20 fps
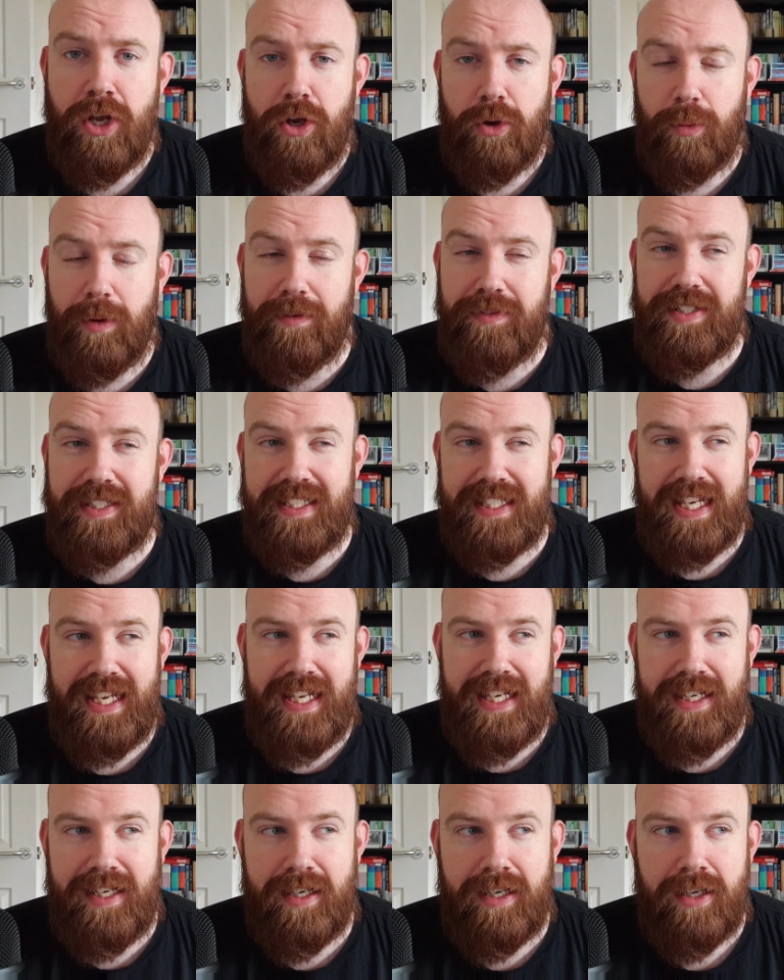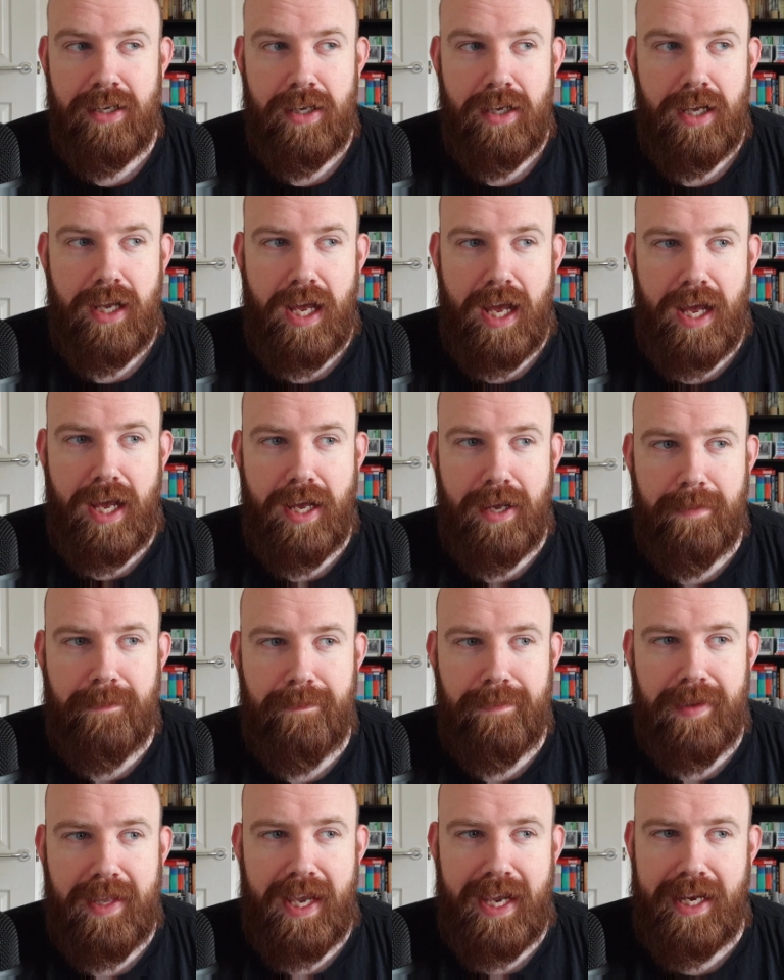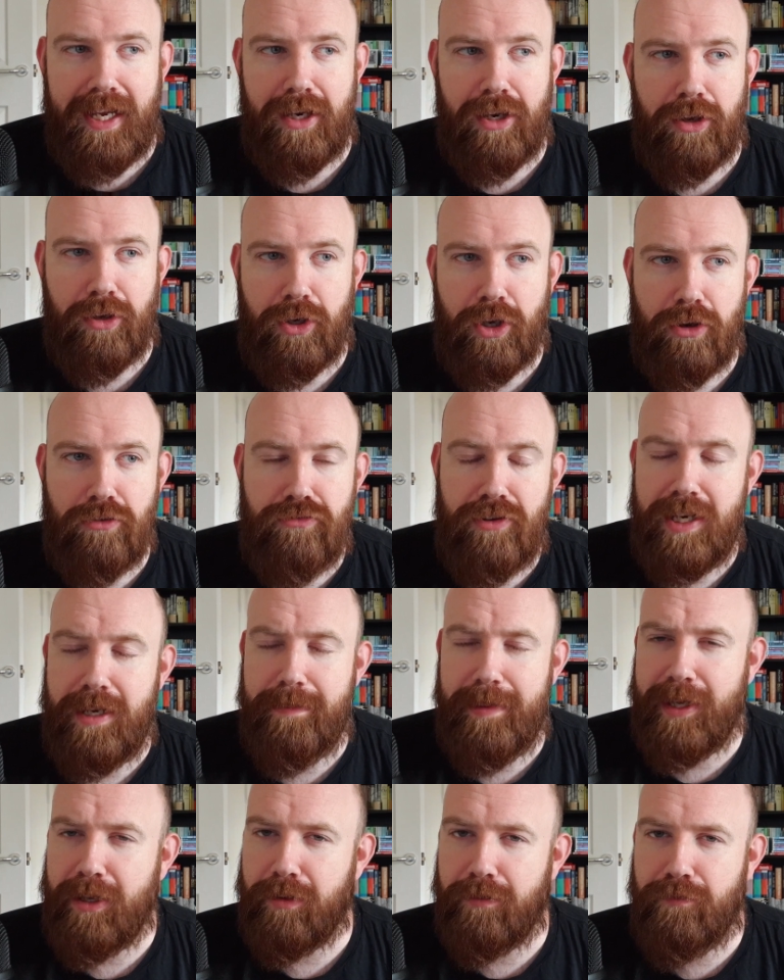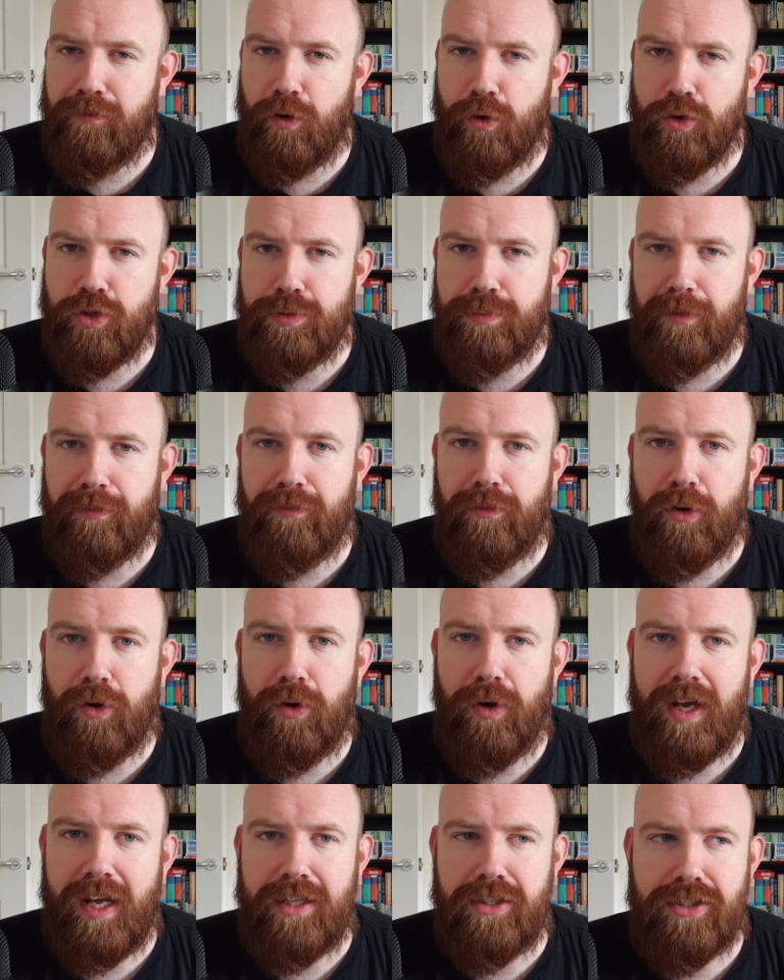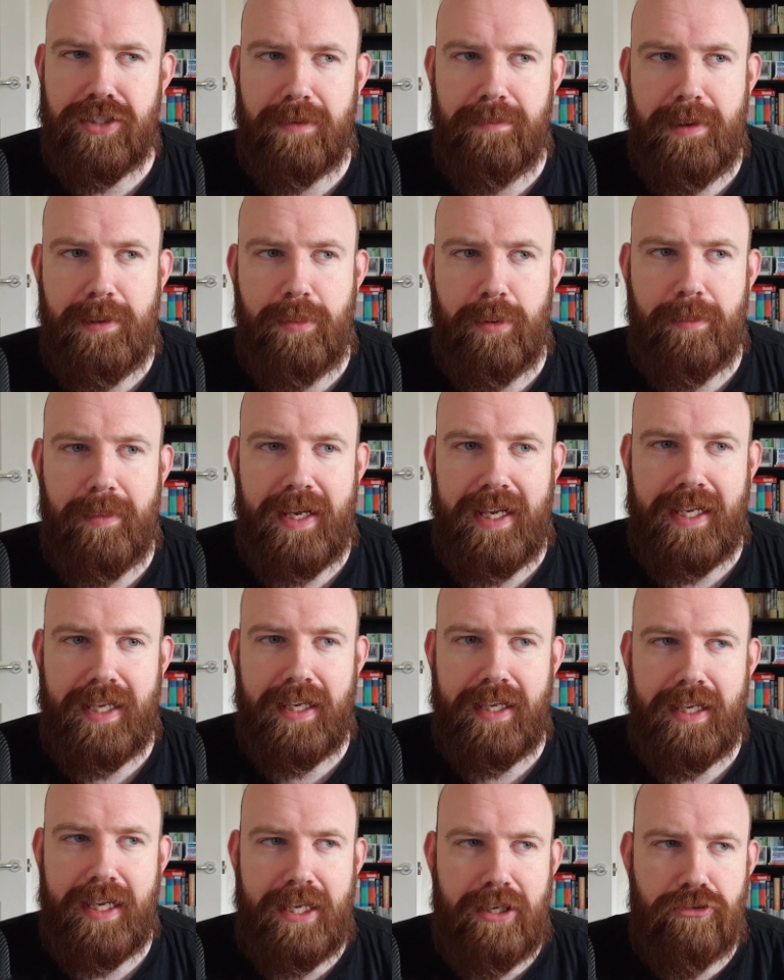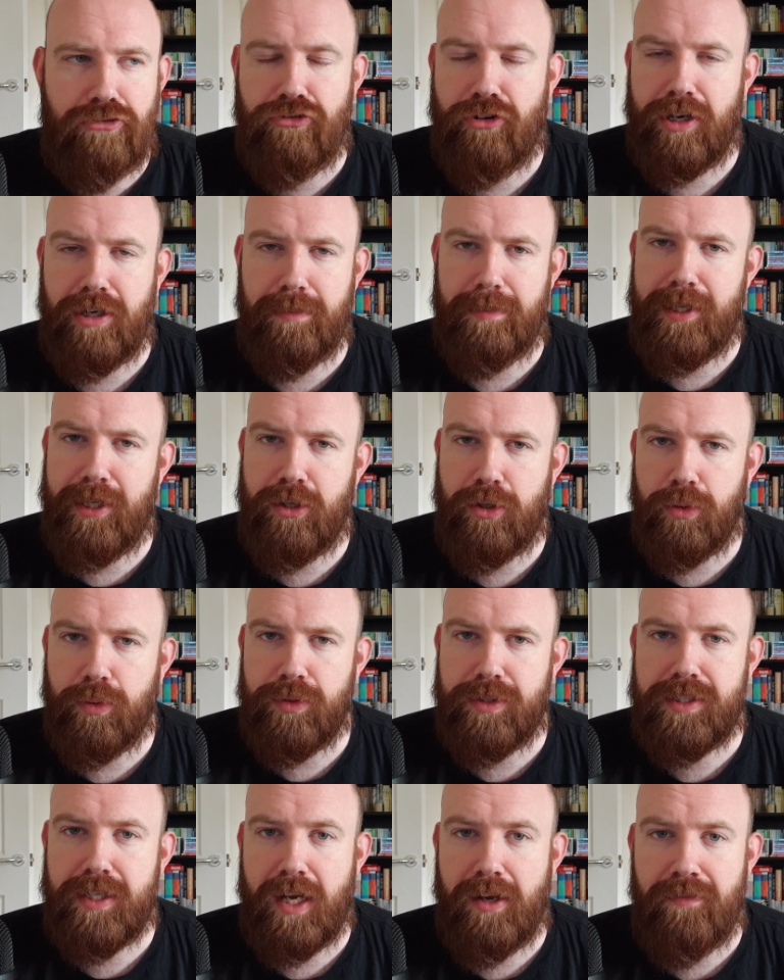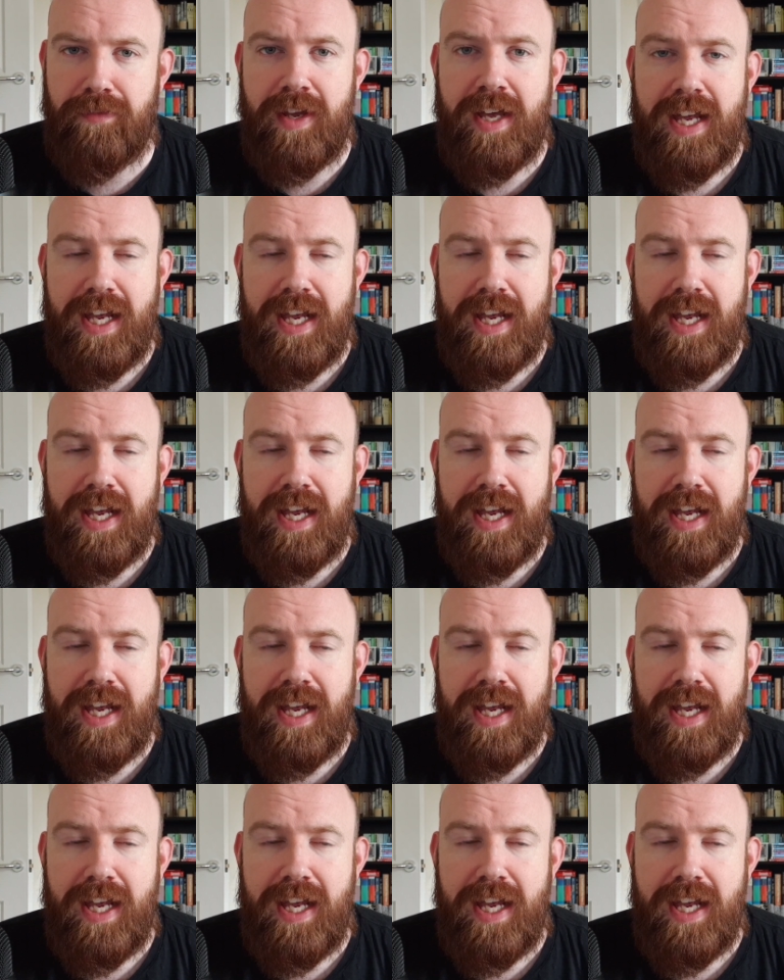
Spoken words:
We've seen Halo go really big on Forge before, and some people make incredibly cool stuff.